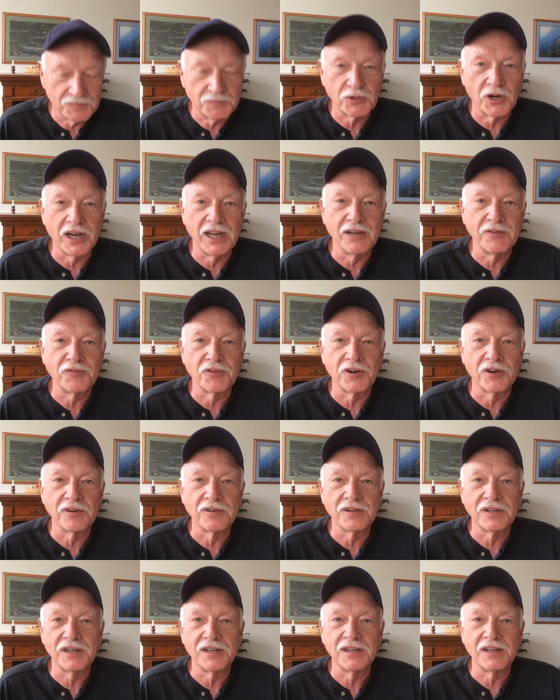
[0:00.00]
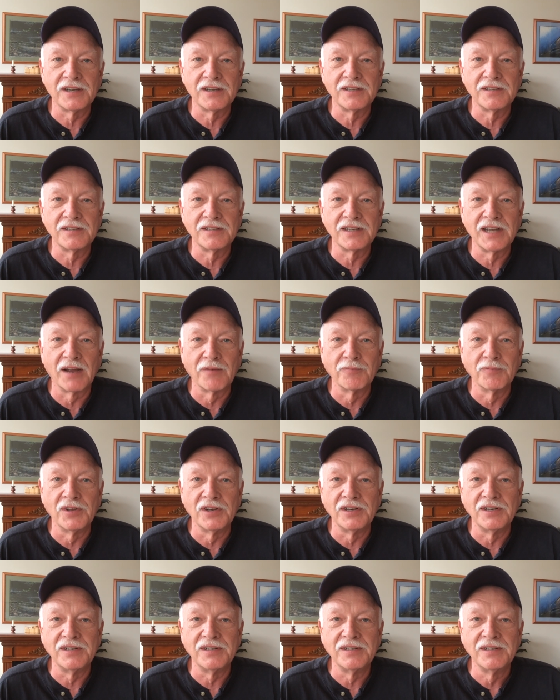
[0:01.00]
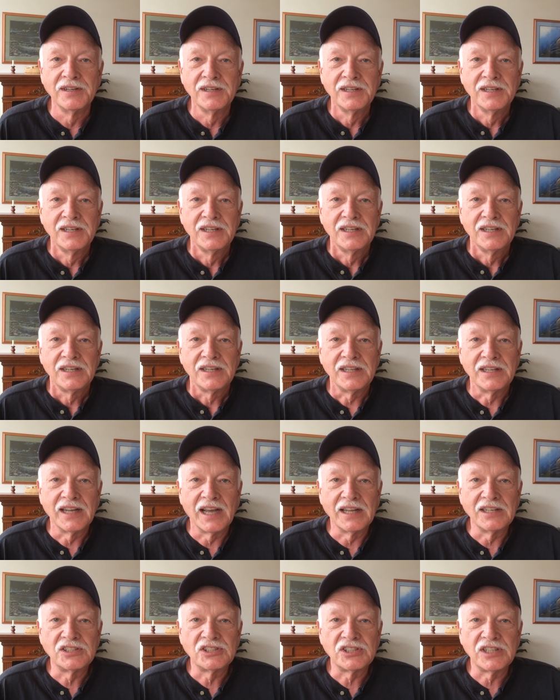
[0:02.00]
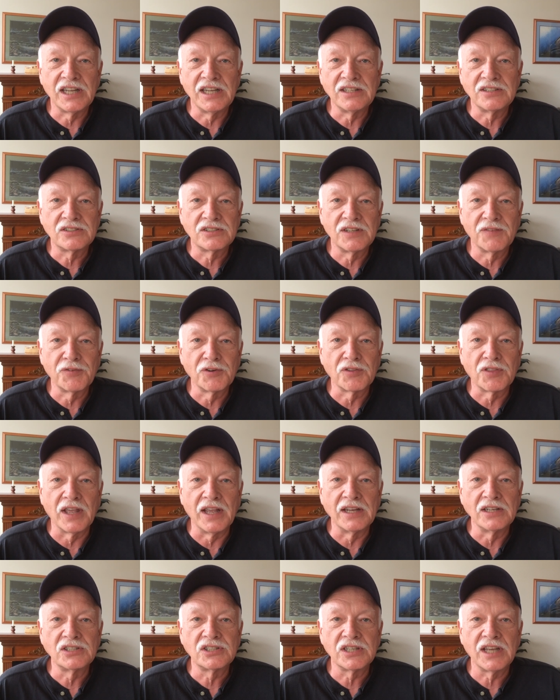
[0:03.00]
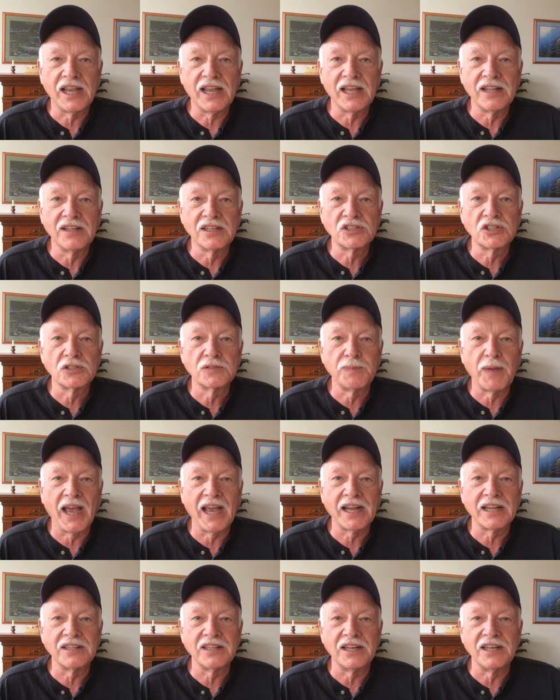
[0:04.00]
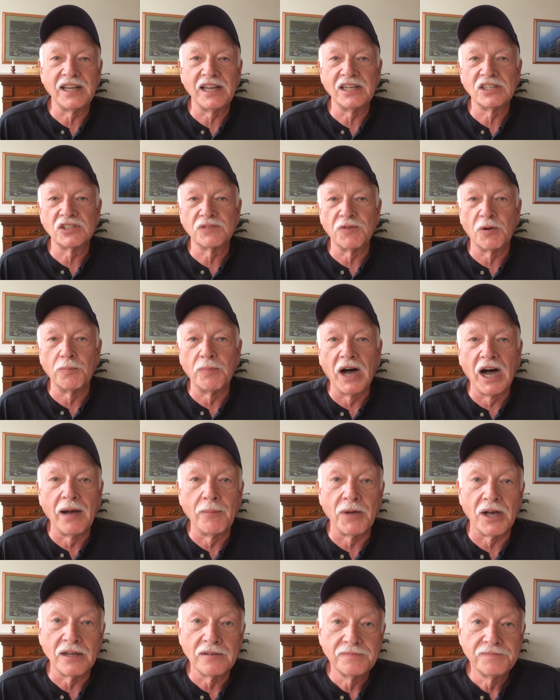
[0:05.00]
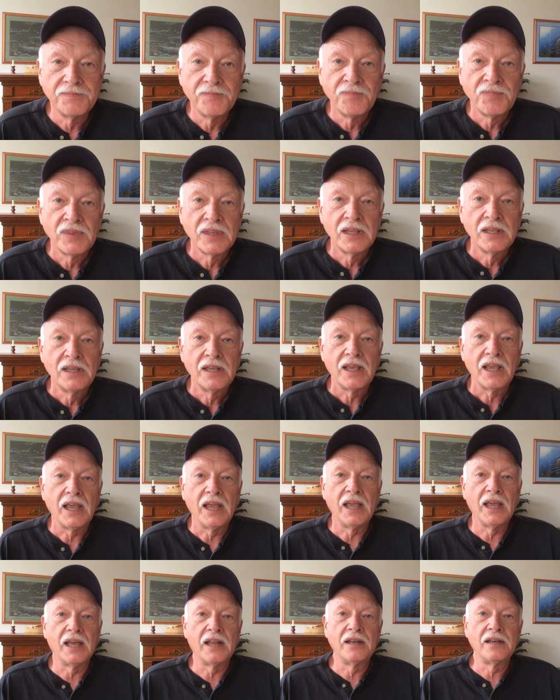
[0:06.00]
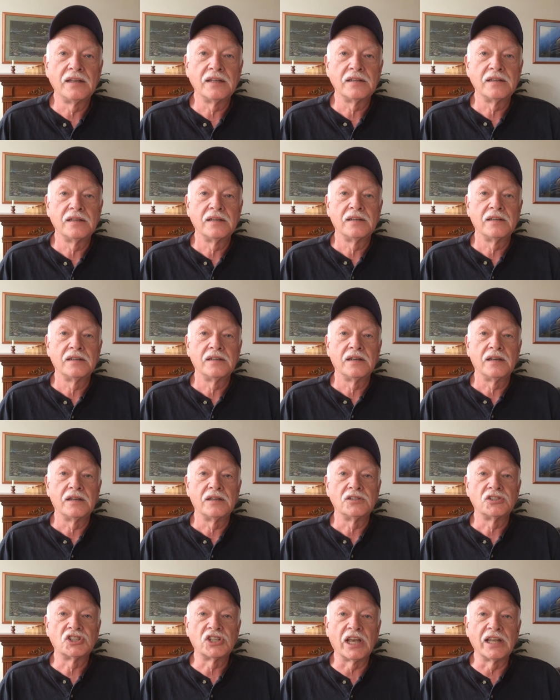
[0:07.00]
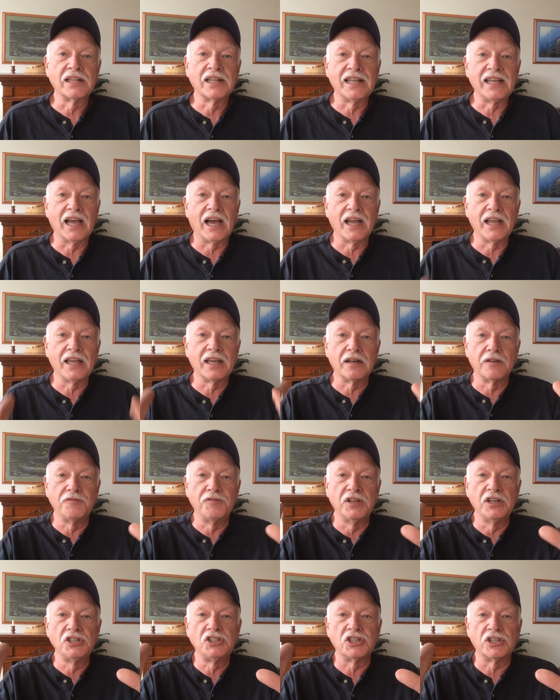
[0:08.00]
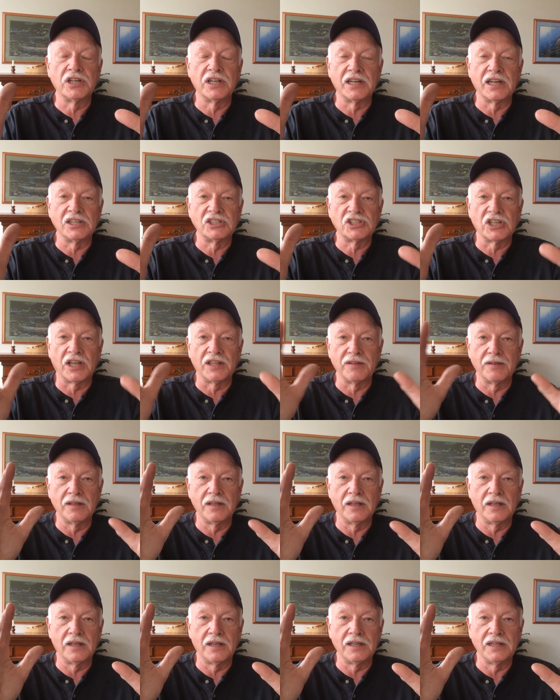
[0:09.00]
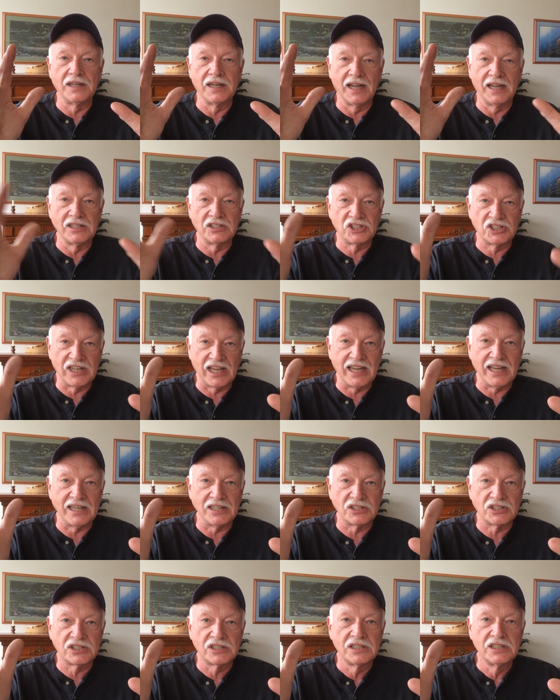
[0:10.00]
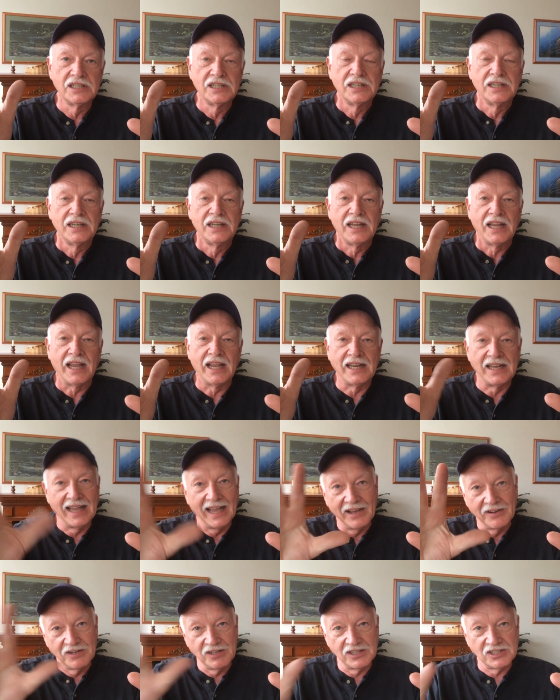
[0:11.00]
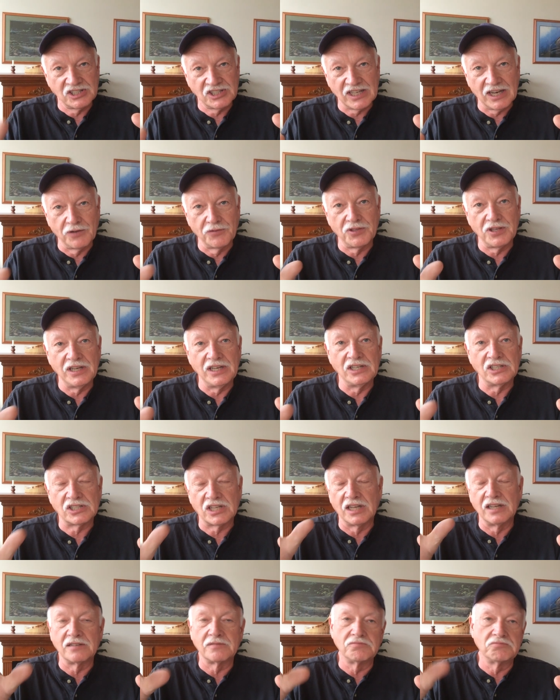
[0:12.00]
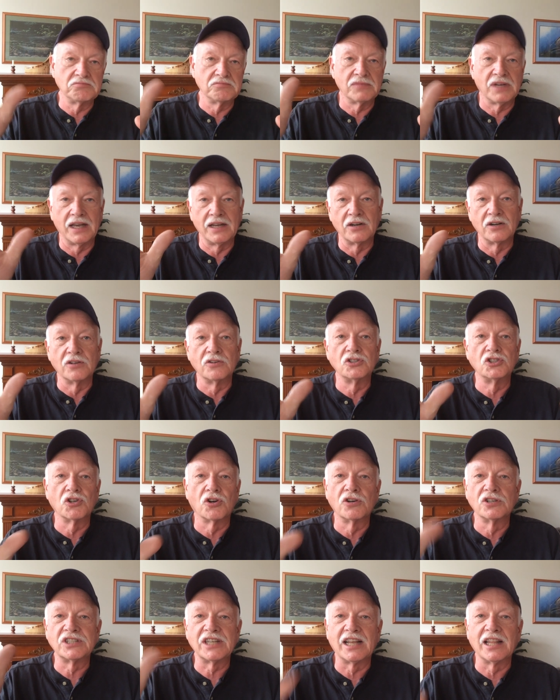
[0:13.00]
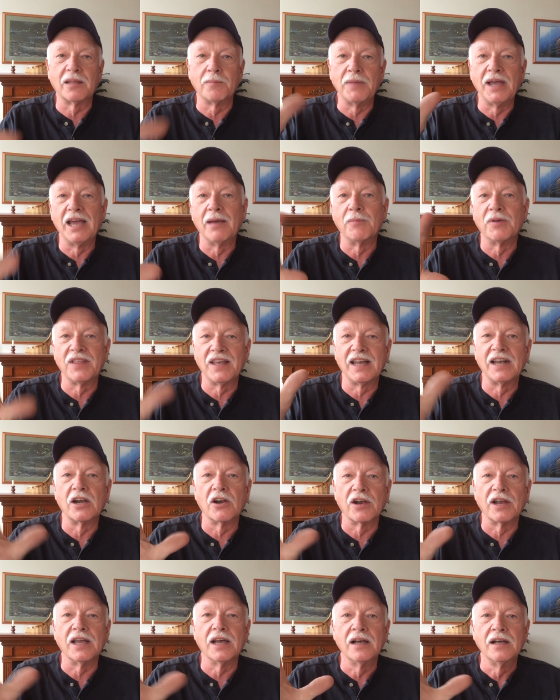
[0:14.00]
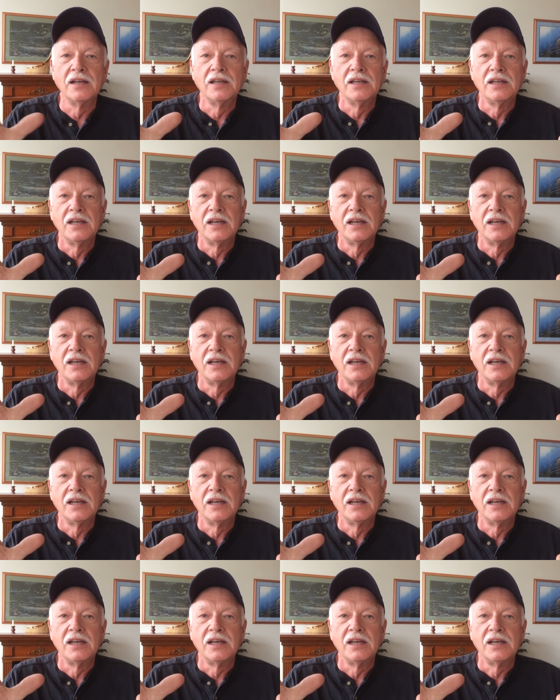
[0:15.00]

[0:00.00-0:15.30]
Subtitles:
praying for the government and United States, different things. And this was back in the days of Obama. And suddenly I had a vision and I saw the United States. And down in the southeast, like, I don't know, Georgia, Alabama, that area,